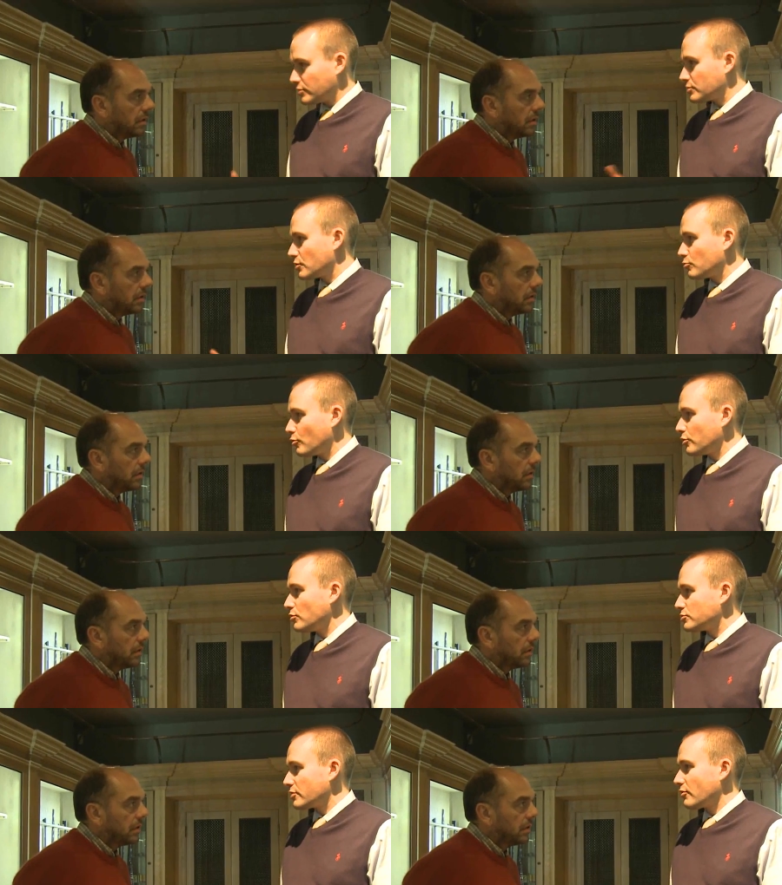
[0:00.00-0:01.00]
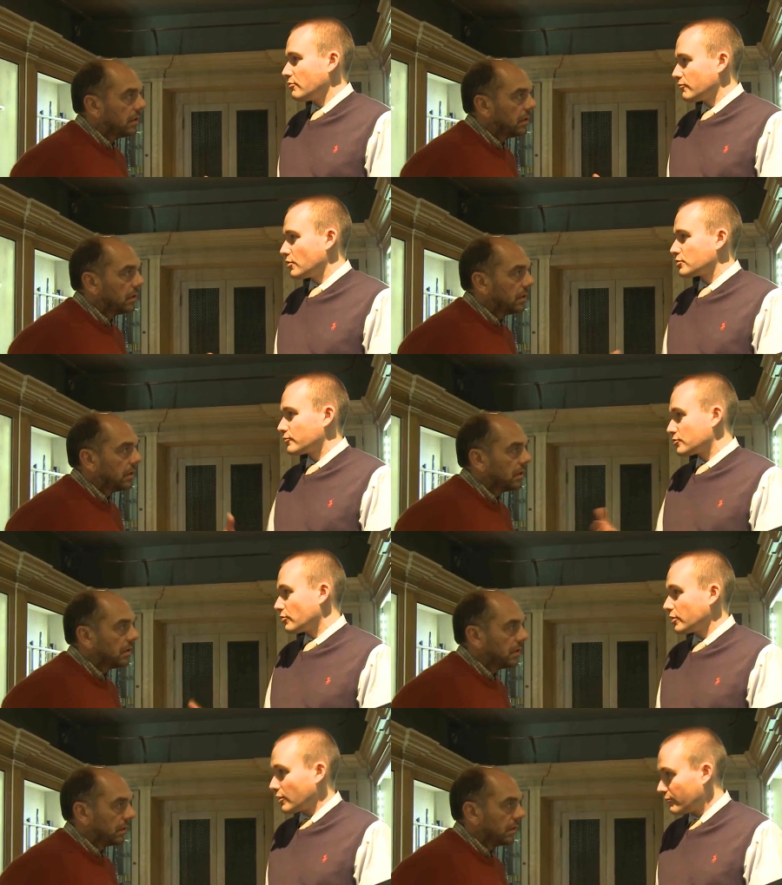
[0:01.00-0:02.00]
Speaker 1: and so on, will use their own version of a
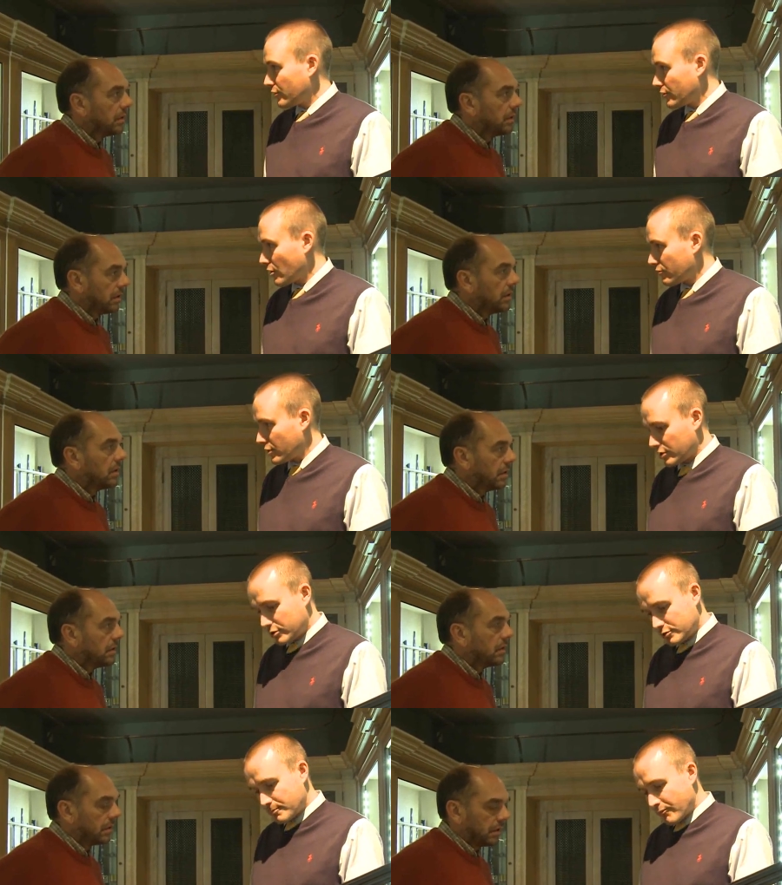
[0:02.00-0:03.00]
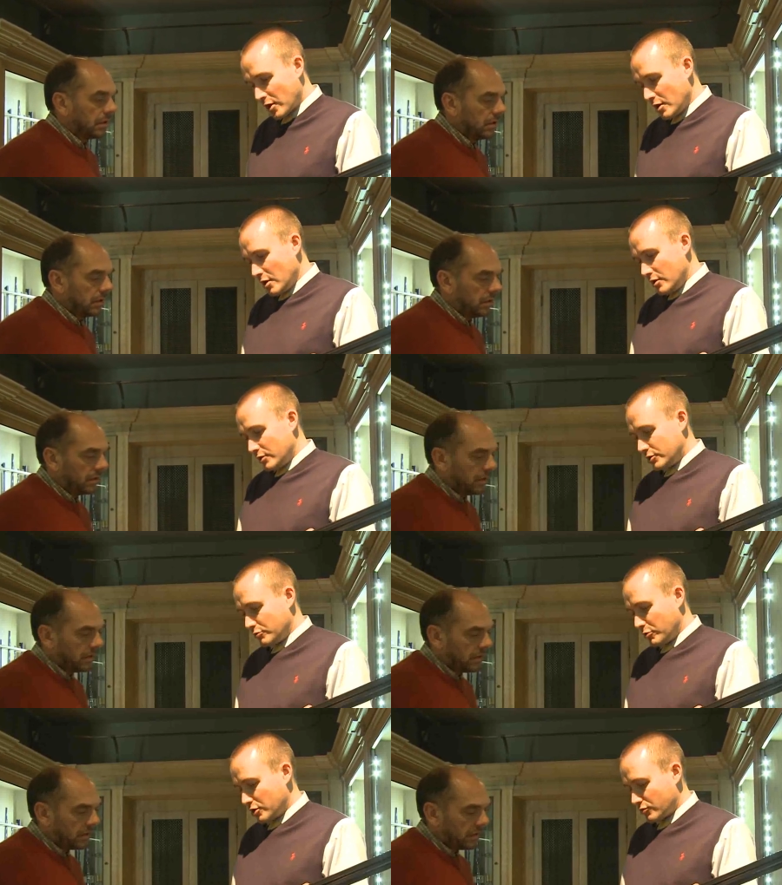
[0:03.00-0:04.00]
tri-gun for their over and unders. Yeah. This is to
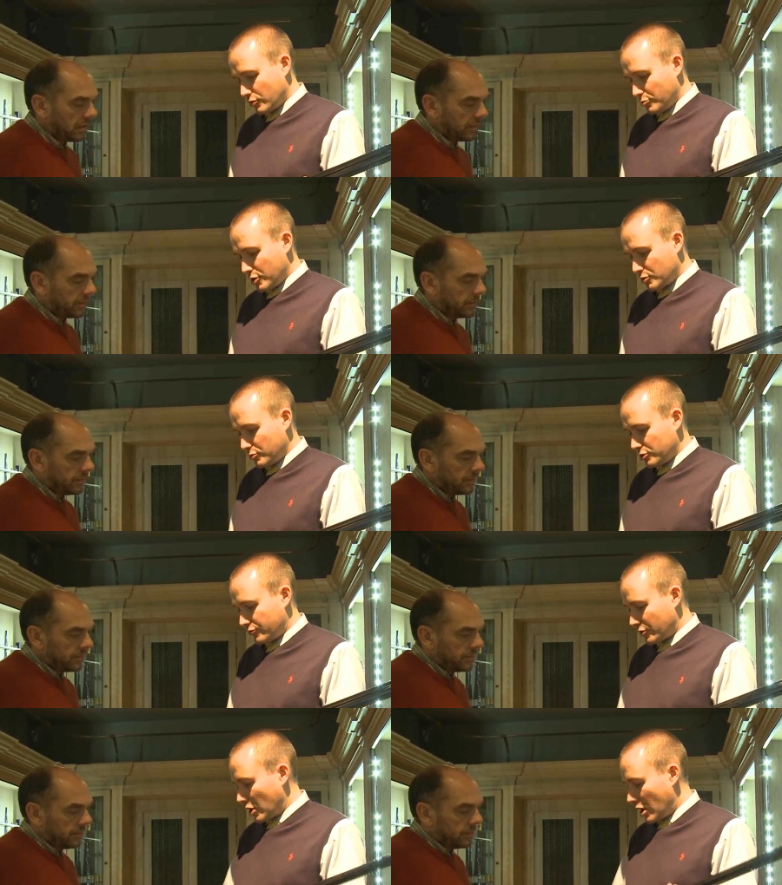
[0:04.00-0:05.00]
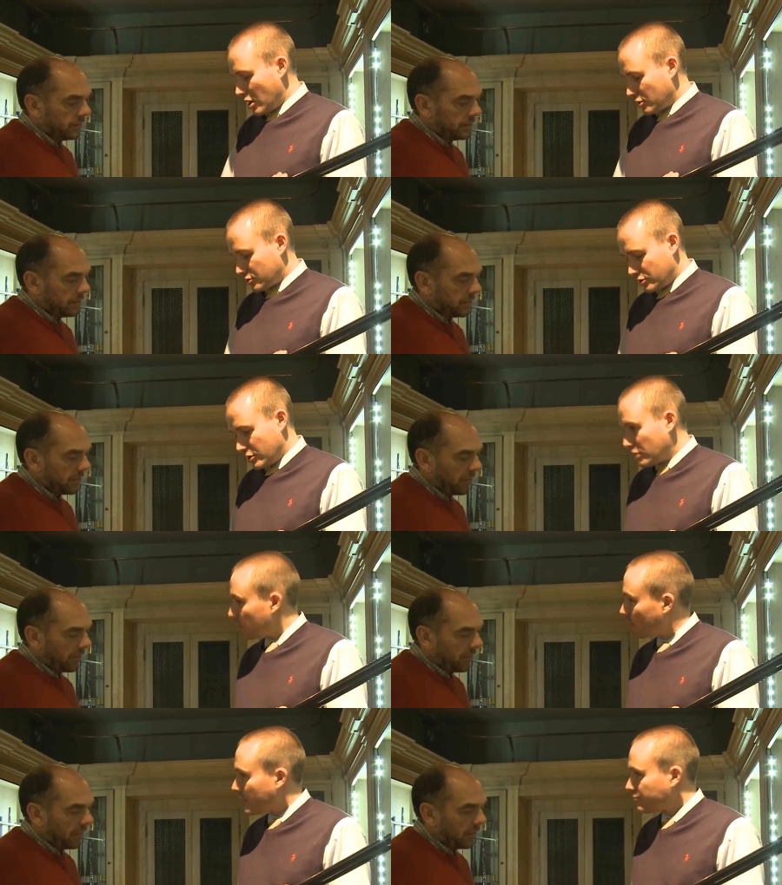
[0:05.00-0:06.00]
measure all your measurements for cast,
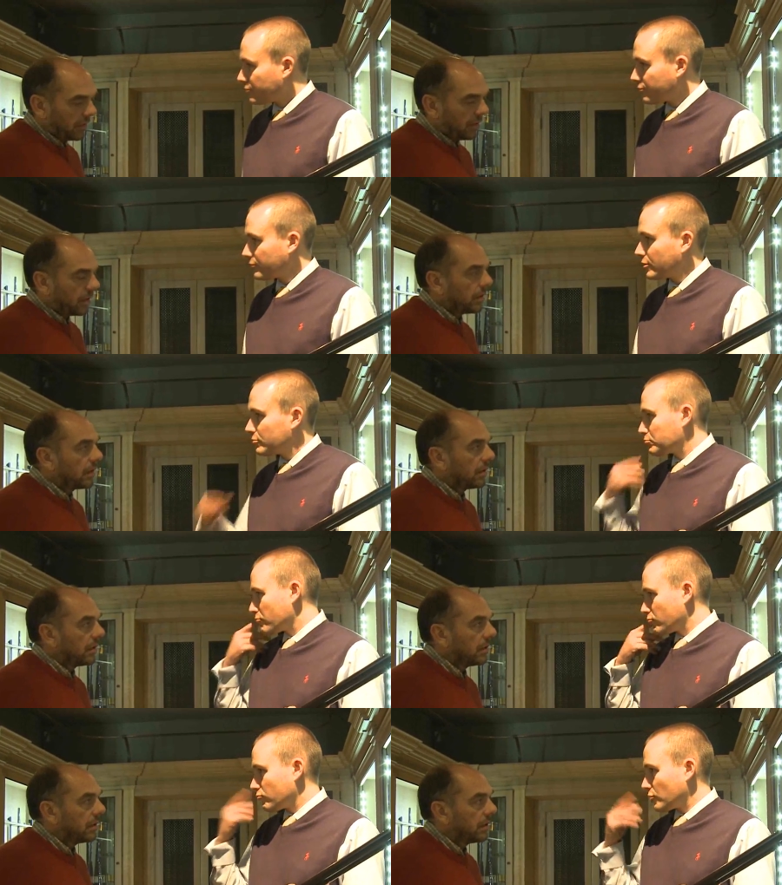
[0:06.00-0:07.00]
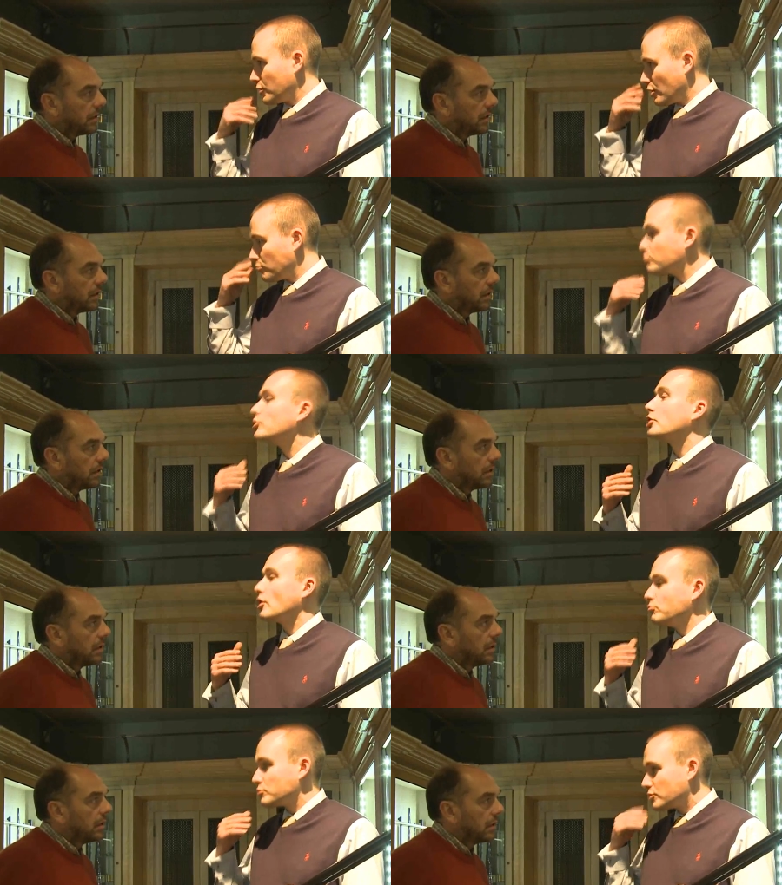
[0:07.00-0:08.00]
length, you know, your
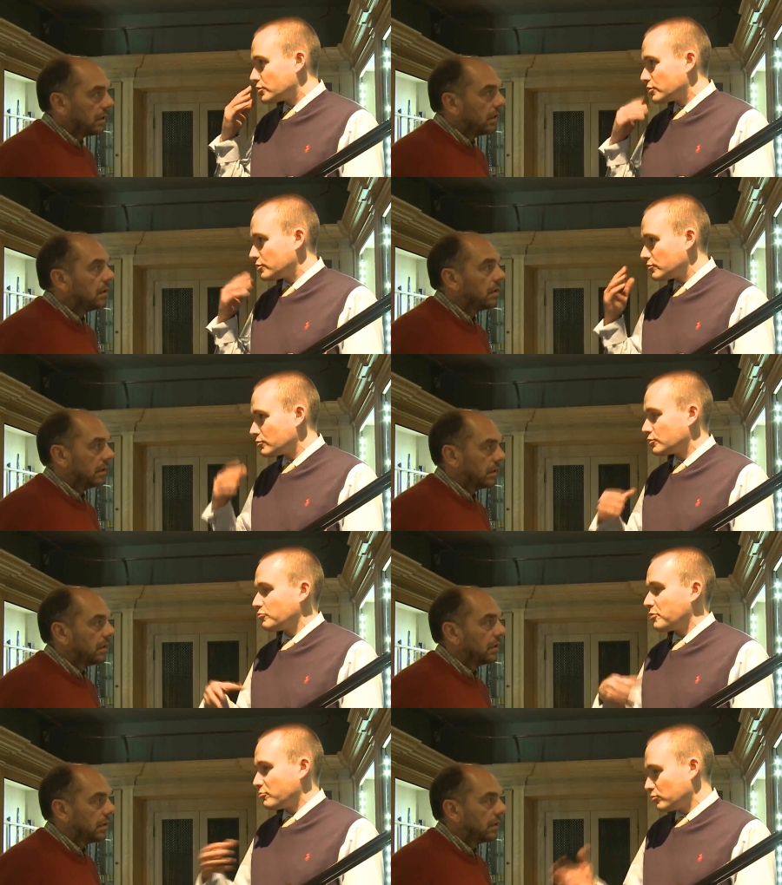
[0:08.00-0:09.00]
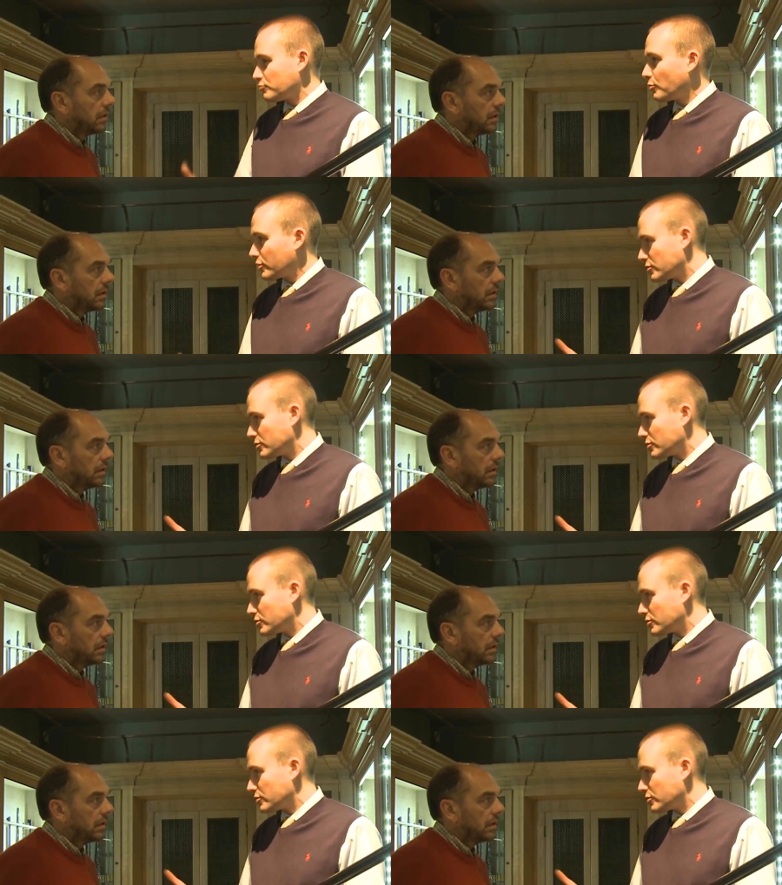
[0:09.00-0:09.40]
cone position. It's all to do with people's body